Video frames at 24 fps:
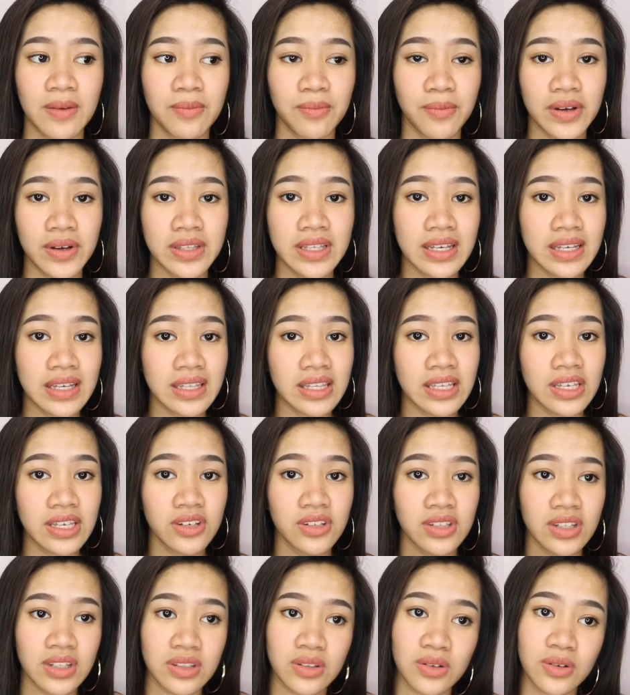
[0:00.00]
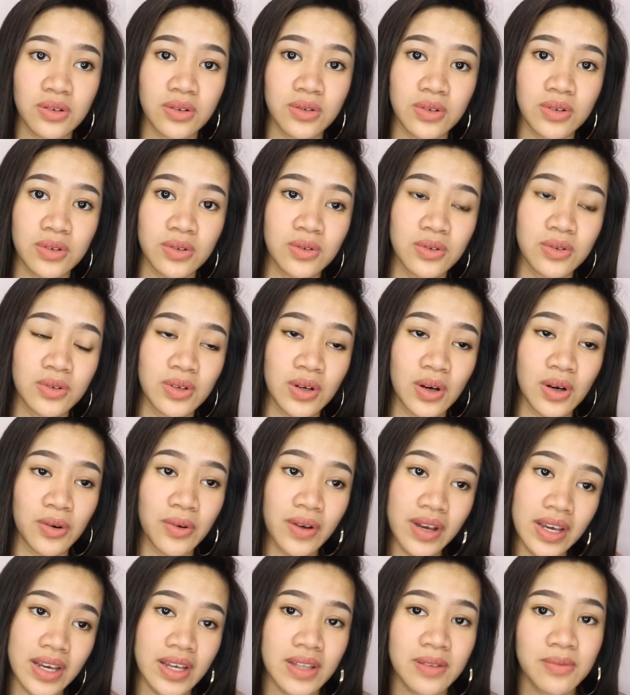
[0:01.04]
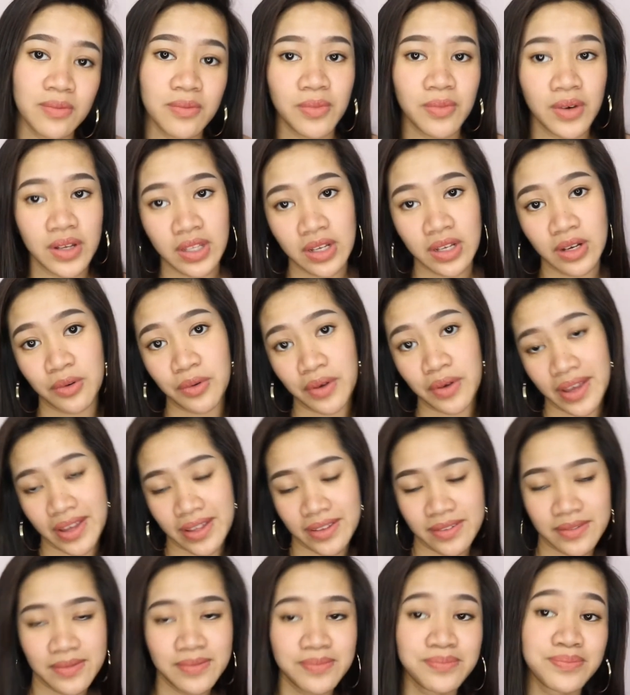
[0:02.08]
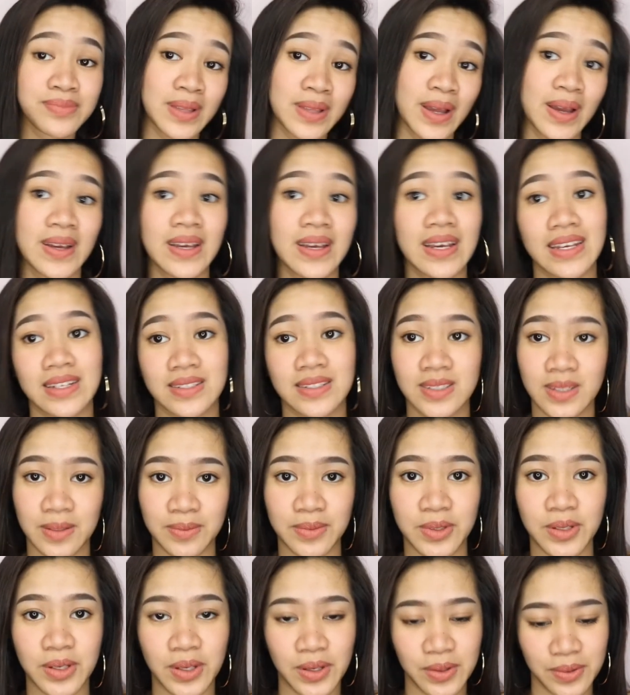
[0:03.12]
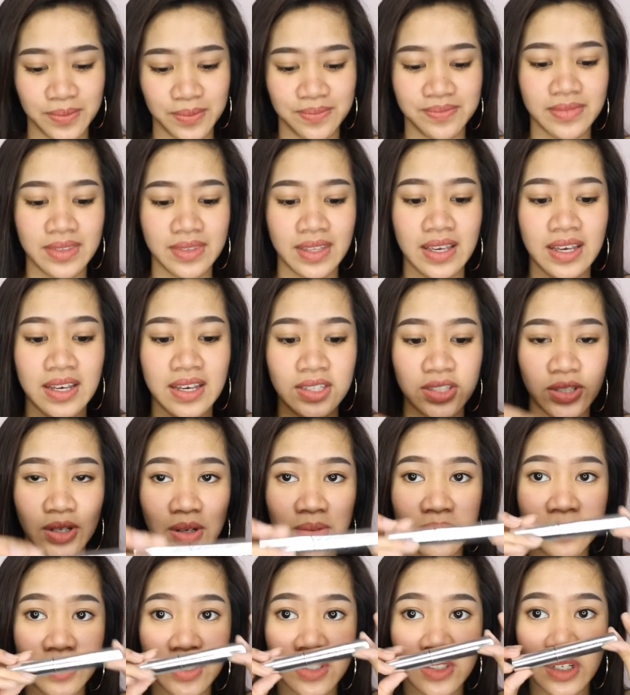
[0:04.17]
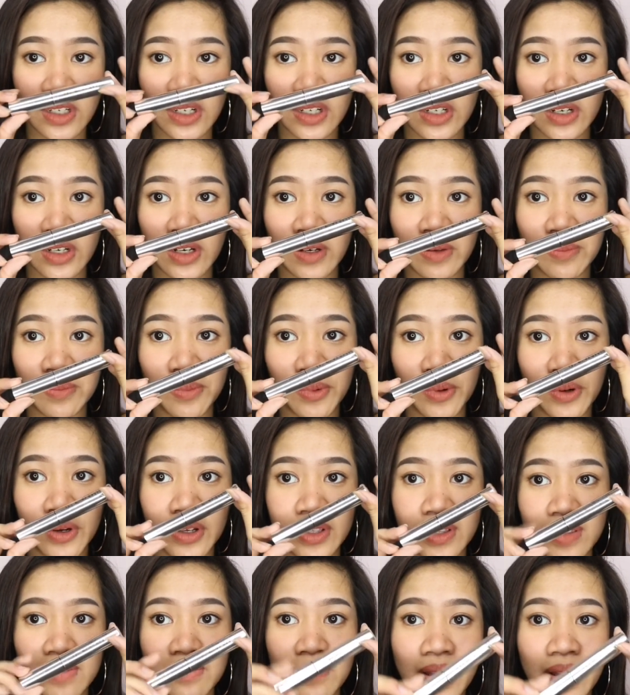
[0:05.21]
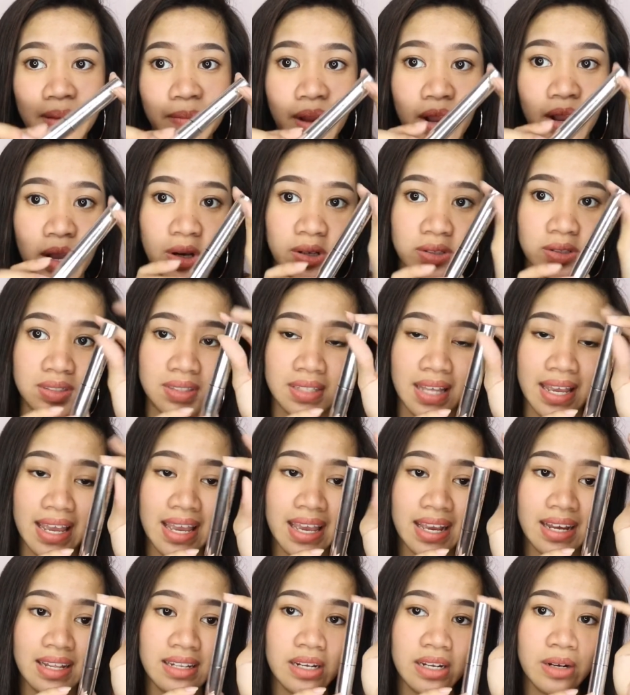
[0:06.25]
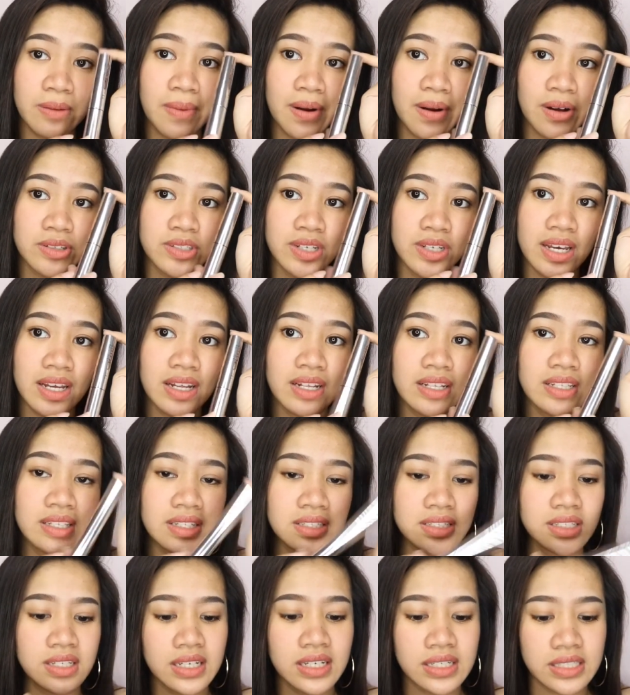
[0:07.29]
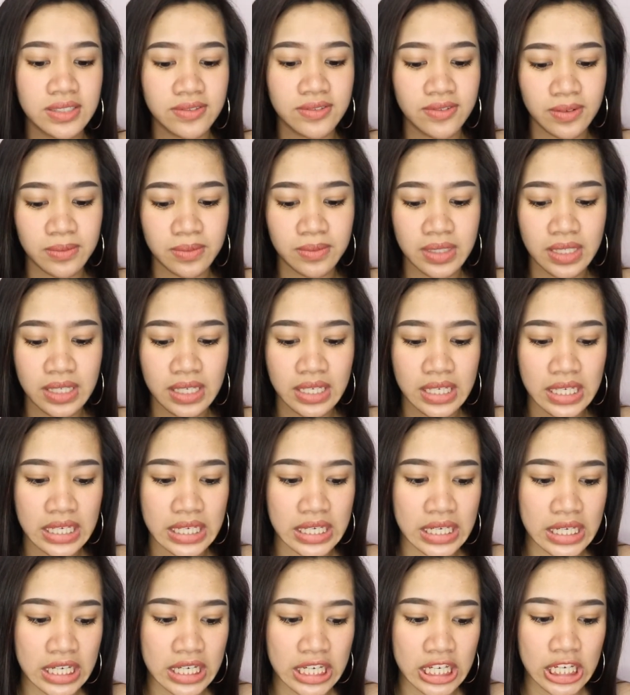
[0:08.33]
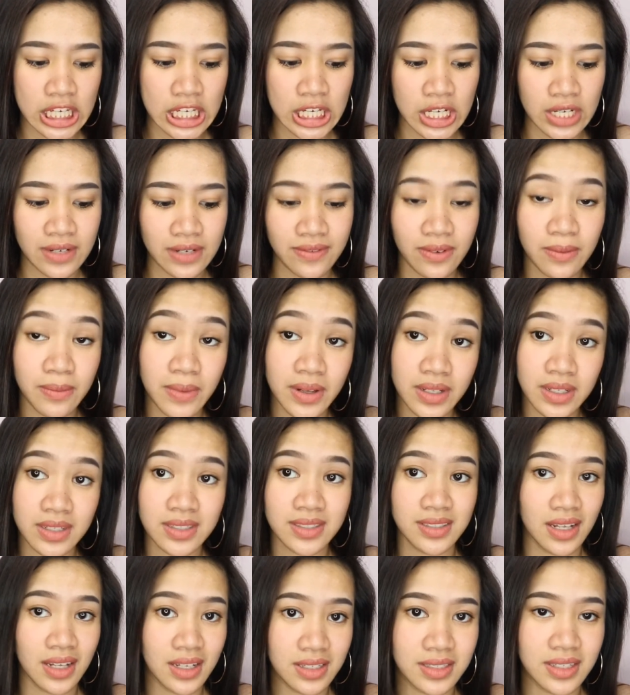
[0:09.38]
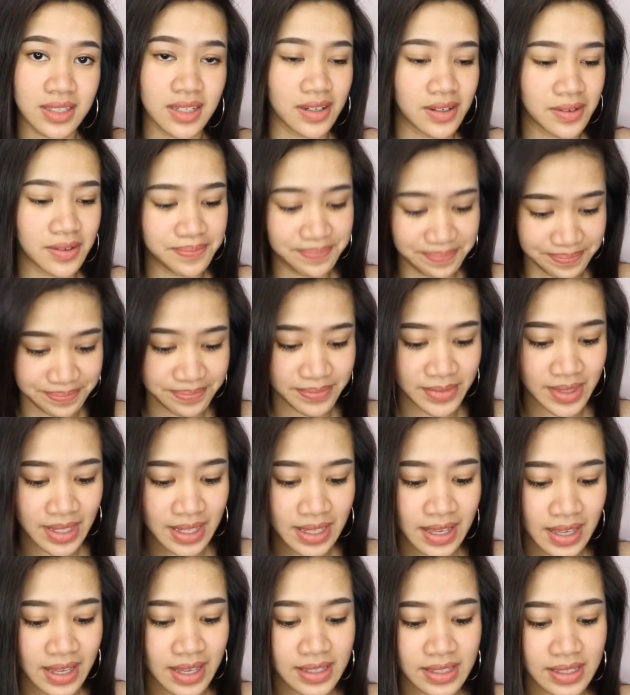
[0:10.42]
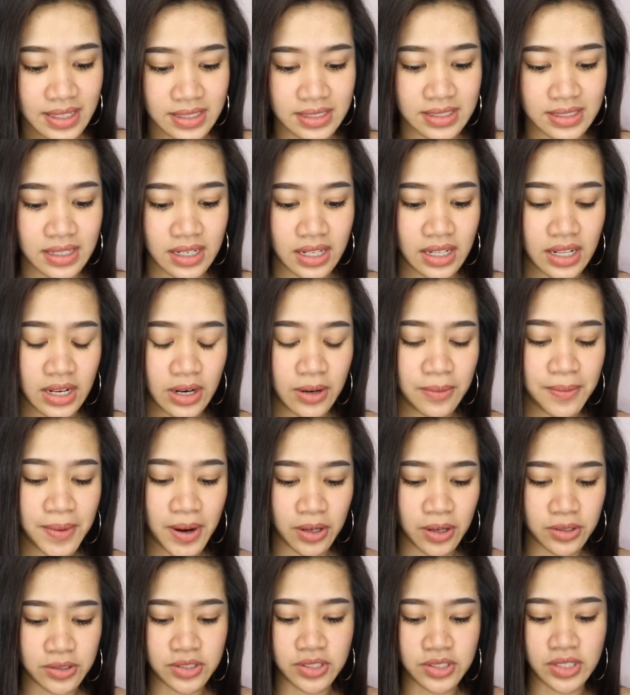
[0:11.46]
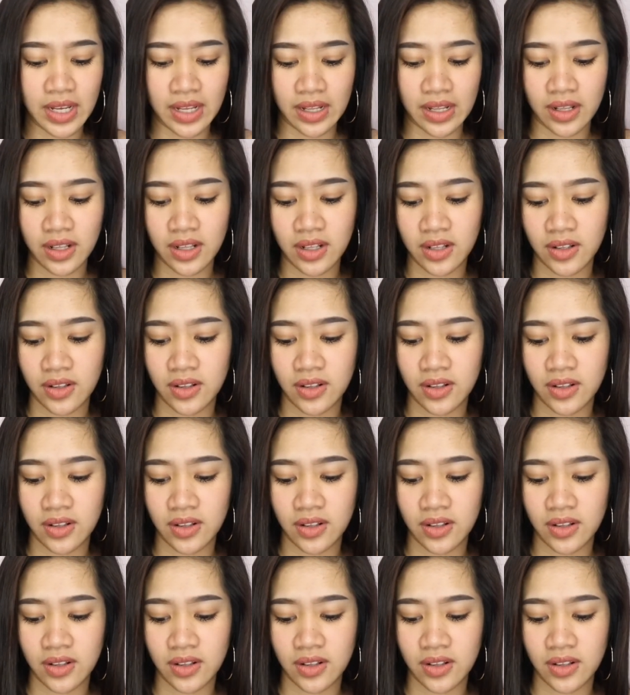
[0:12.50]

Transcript: Pwedeng hindi nyo na to gawin. Pwedeng gawin. It's up to you. So I'm just gonna put my brows a clear brow gel. This is from Anastasia. This is the clear brow gel.